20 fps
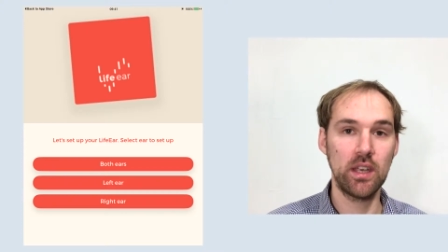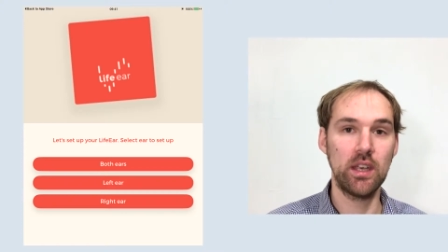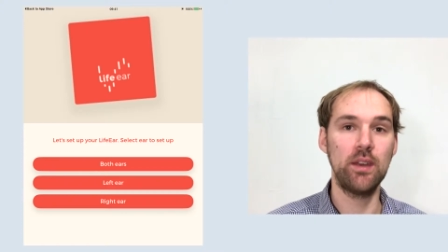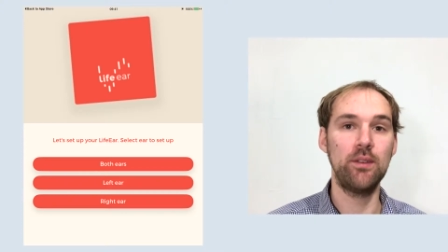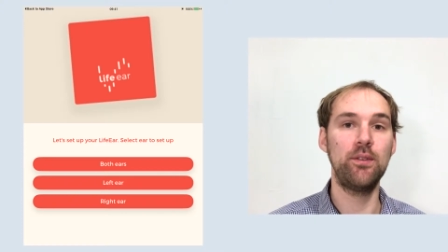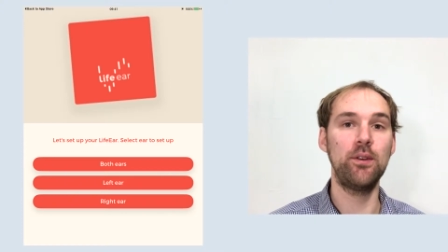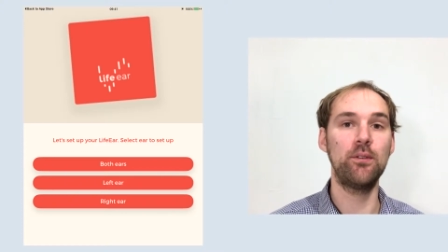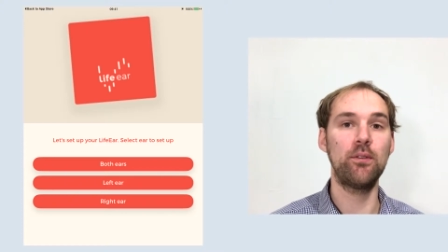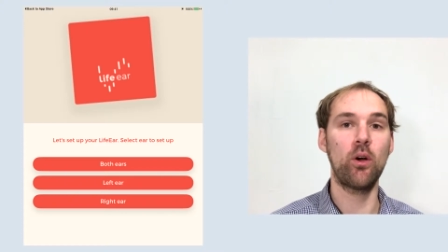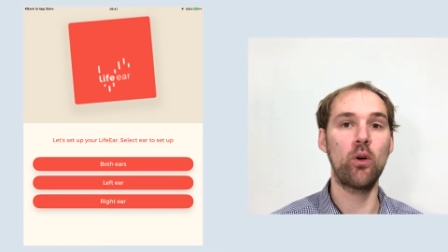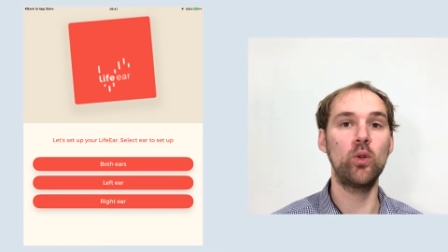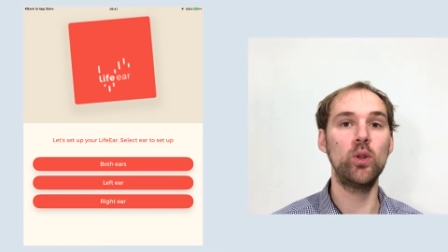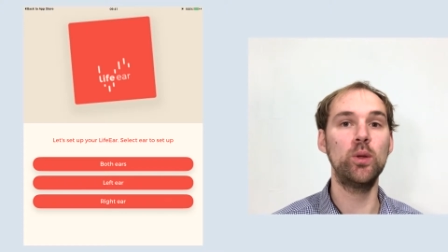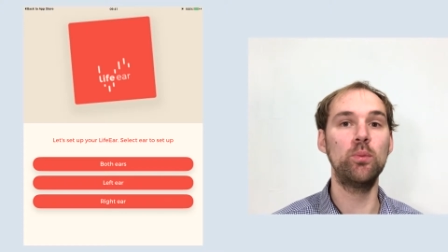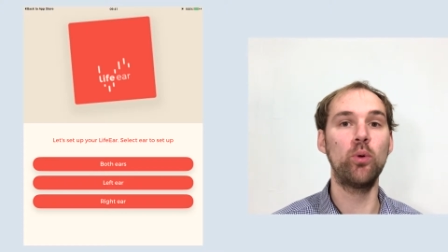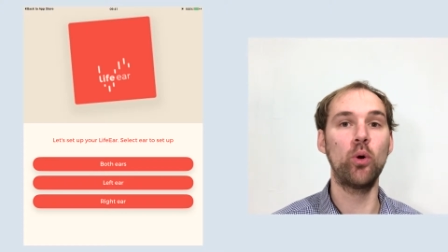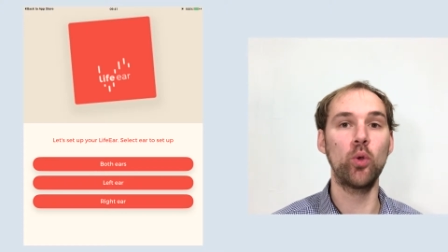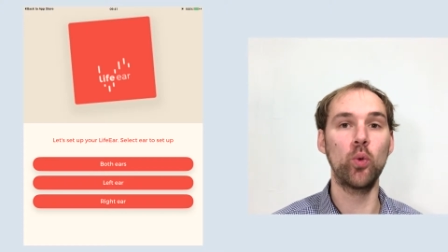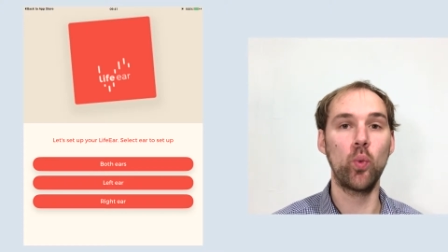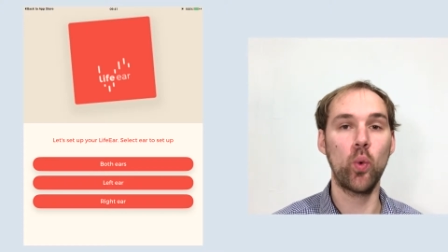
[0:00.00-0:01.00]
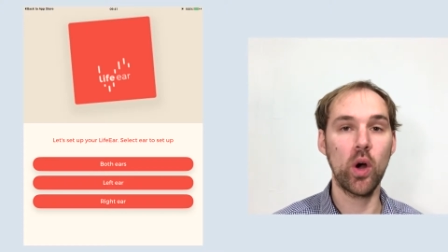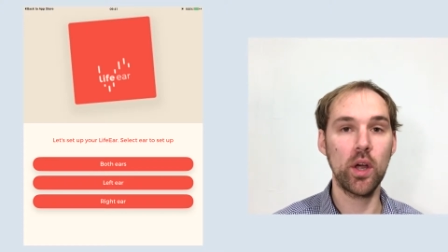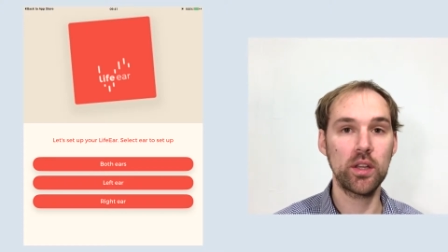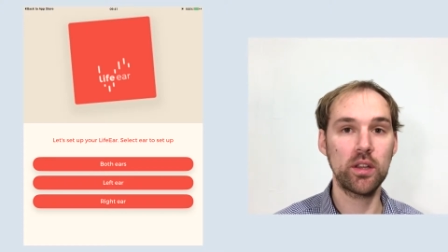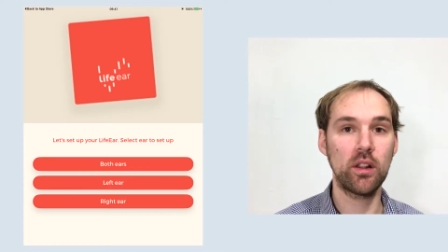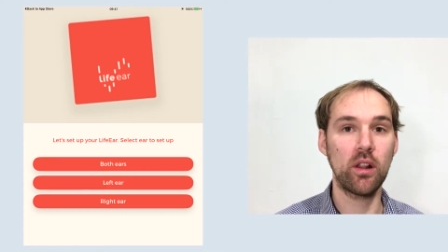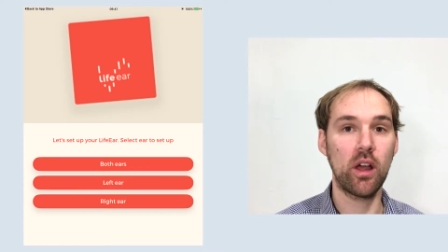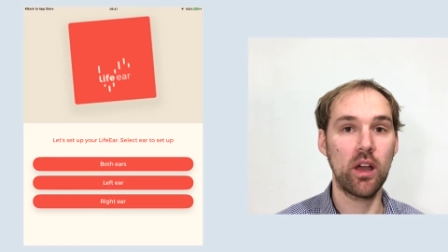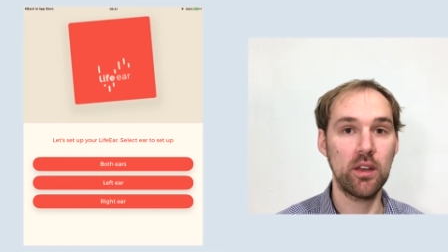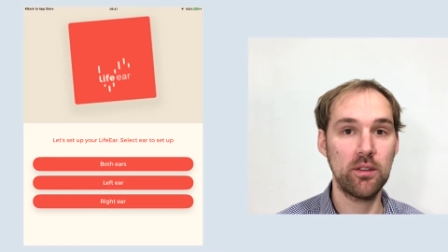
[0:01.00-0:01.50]
If you've only bought
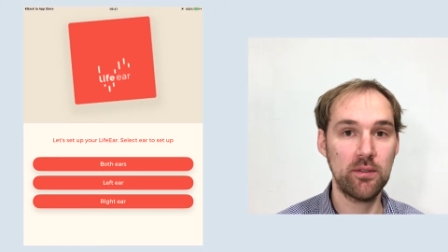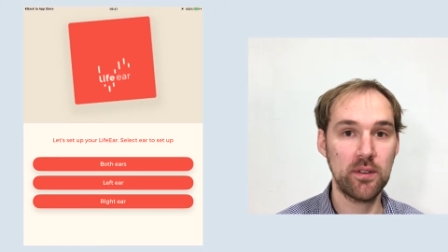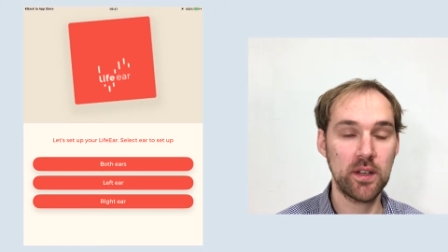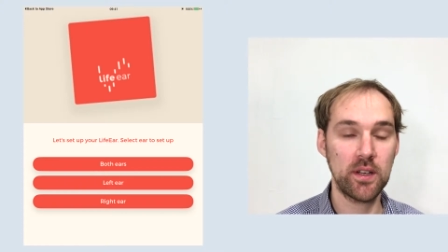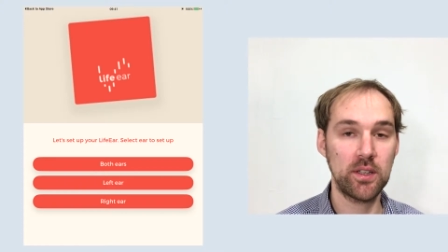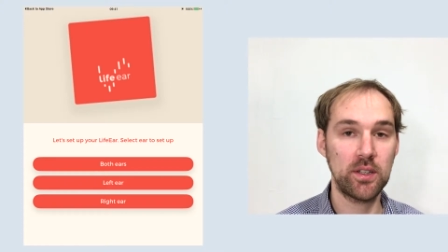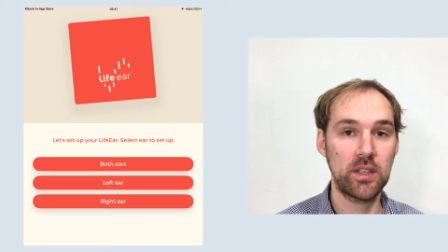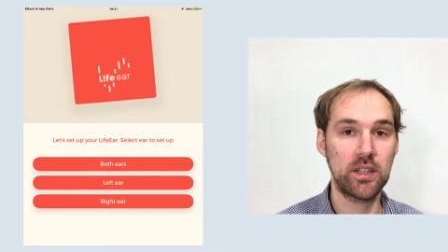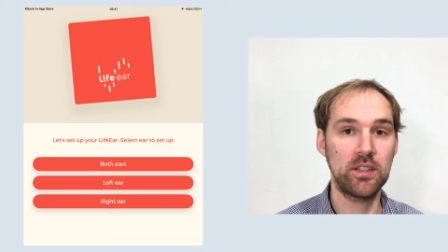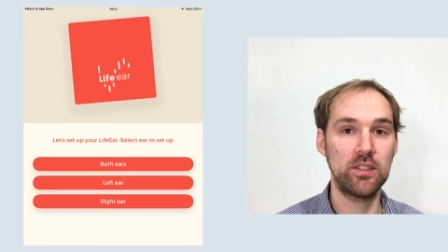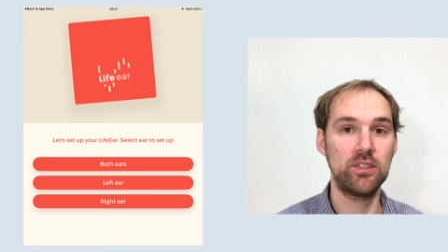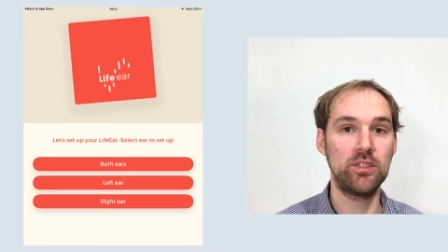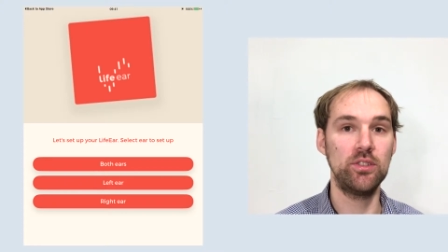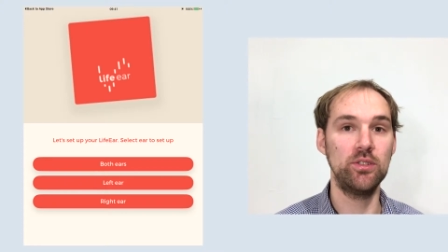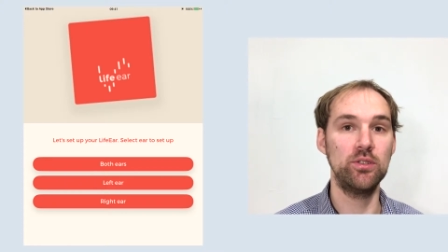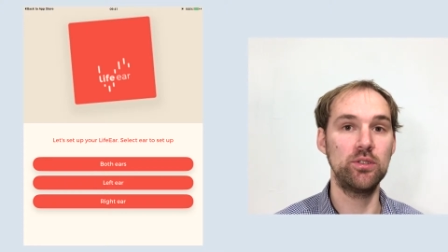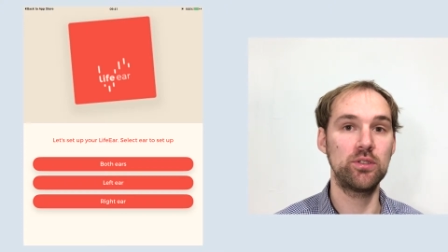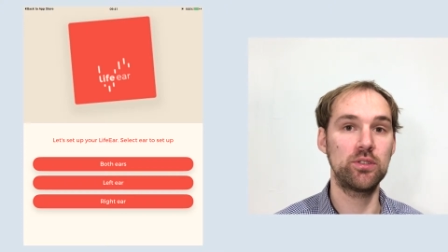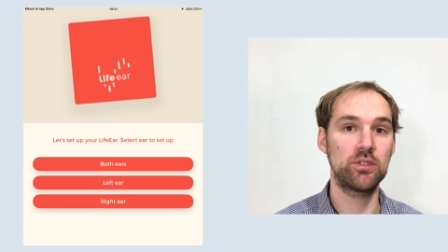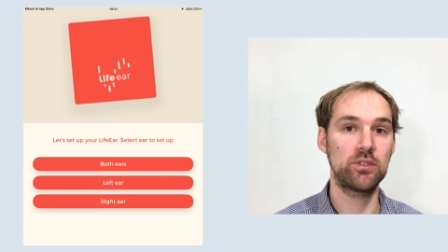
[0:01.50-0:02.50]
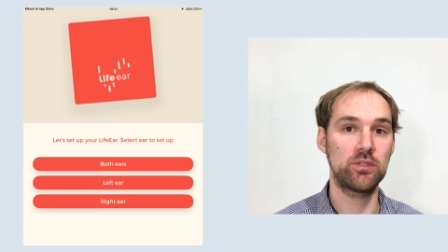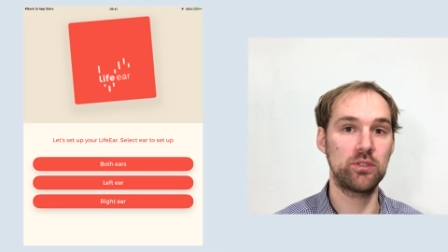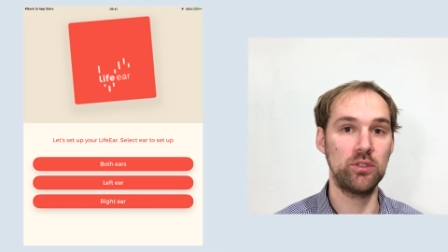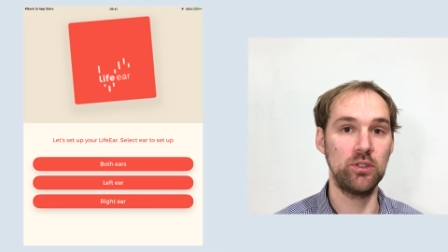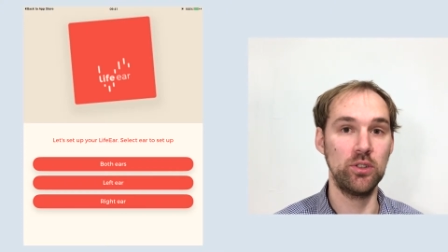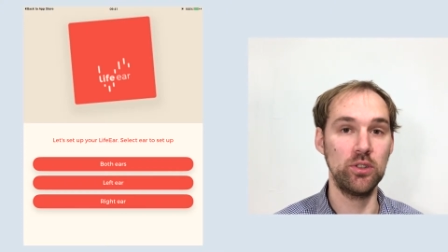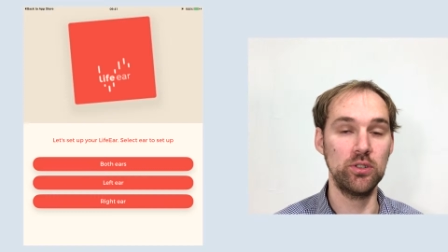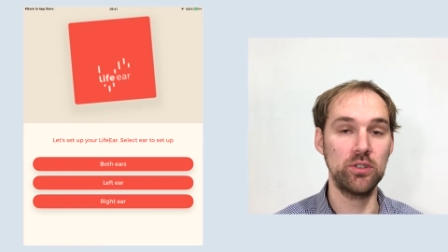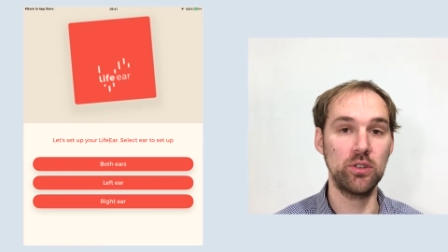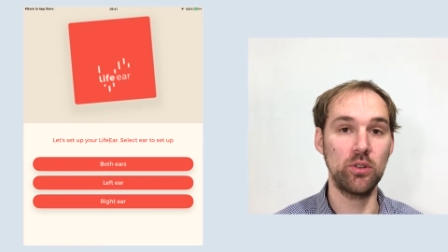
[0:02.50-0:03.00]
one LifeEar, you can choose to
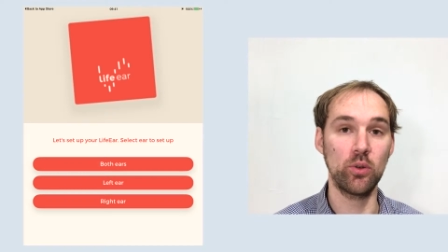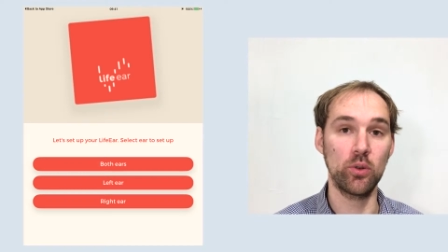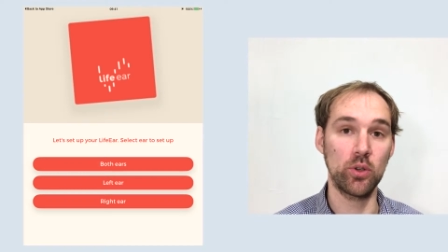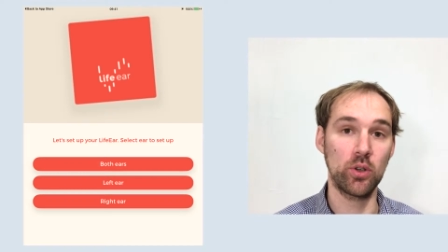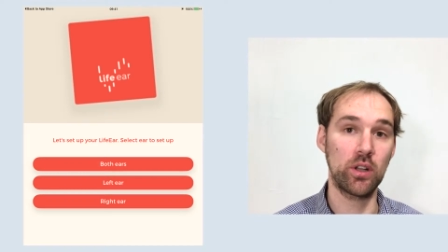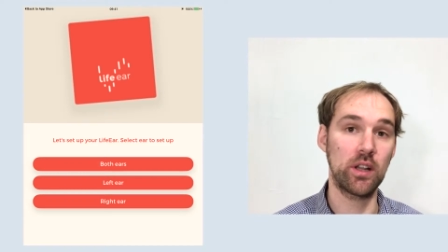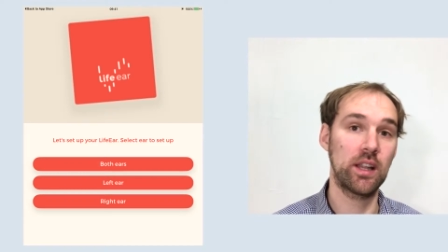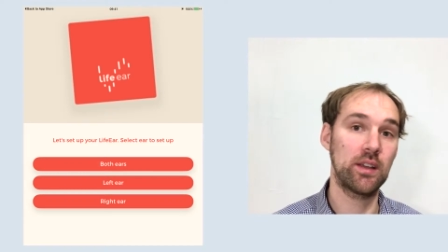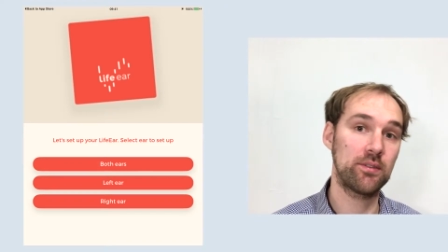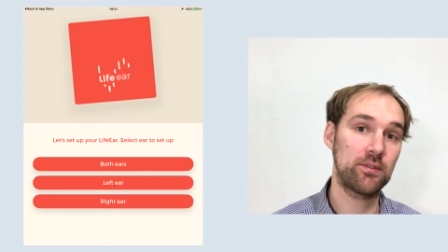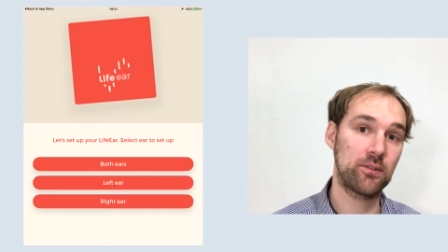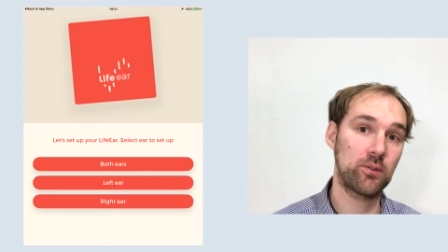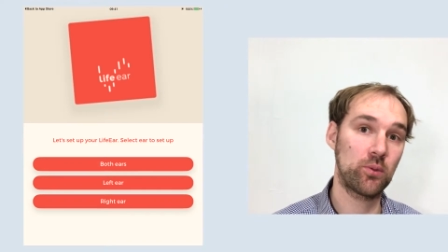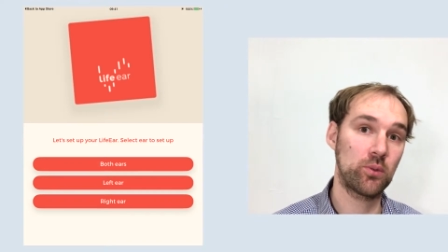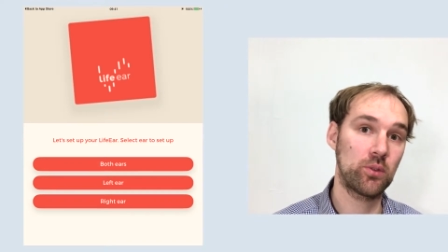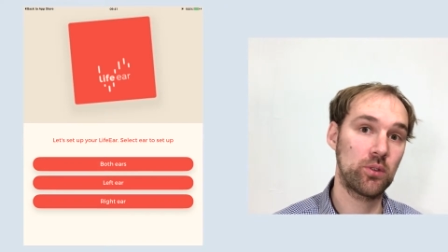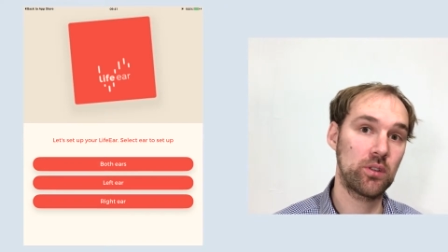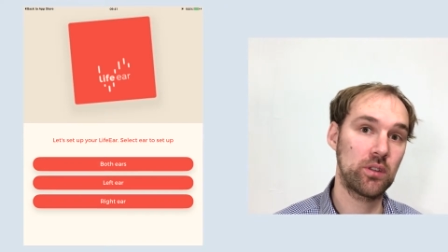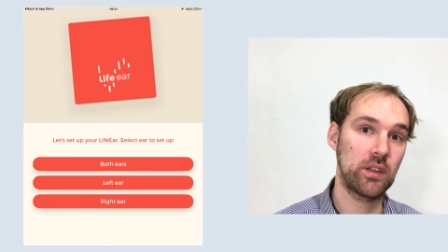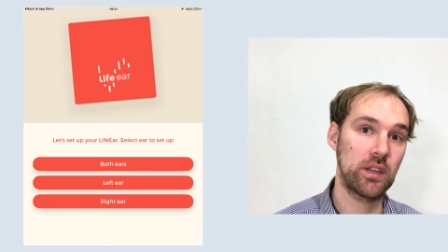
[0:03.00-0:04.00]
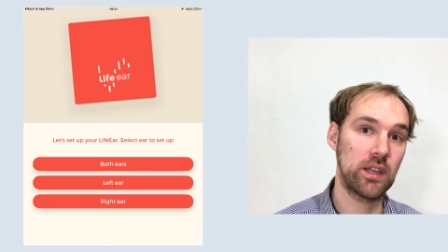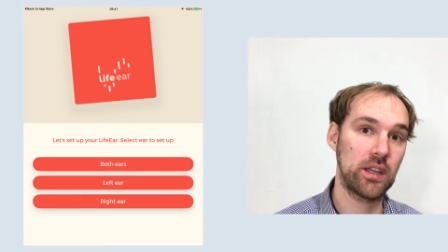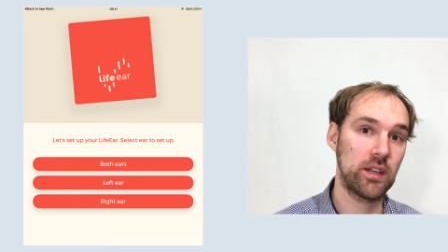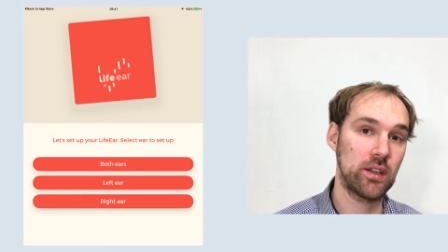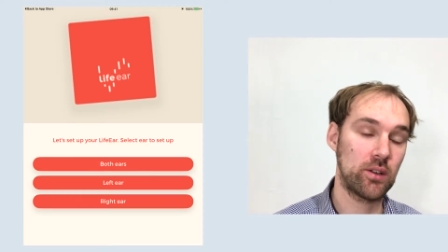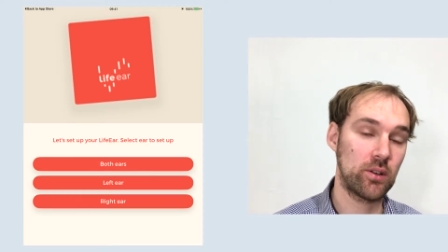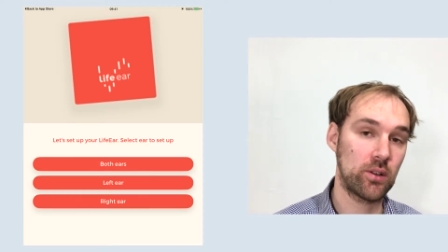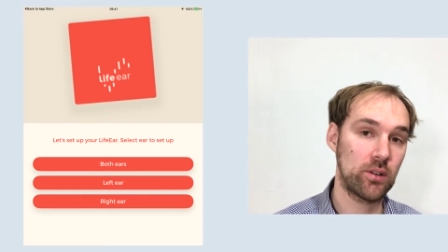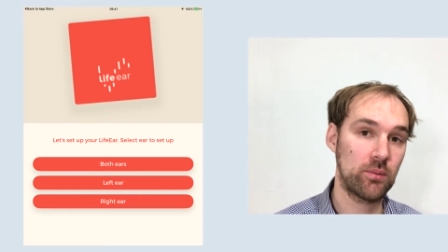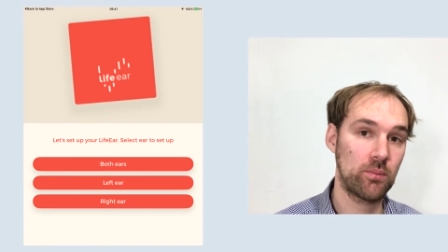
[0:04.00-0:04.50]
use it on your left
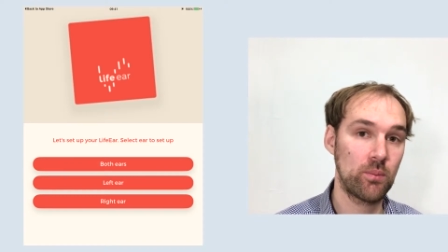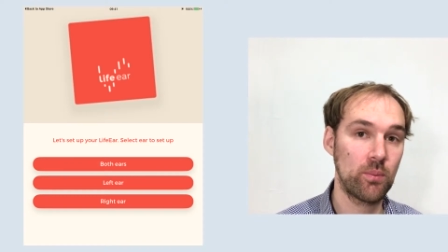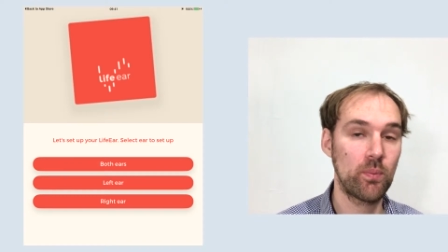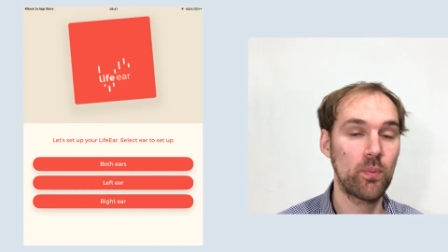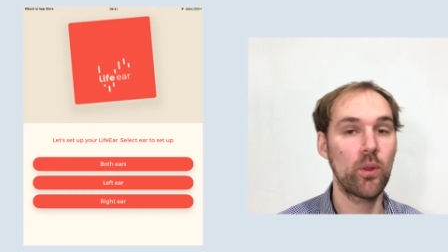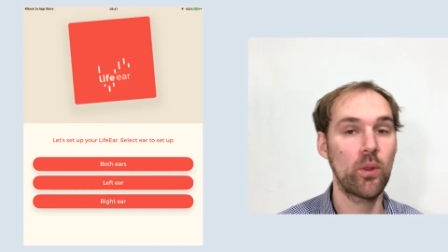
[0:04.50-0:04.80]
ear,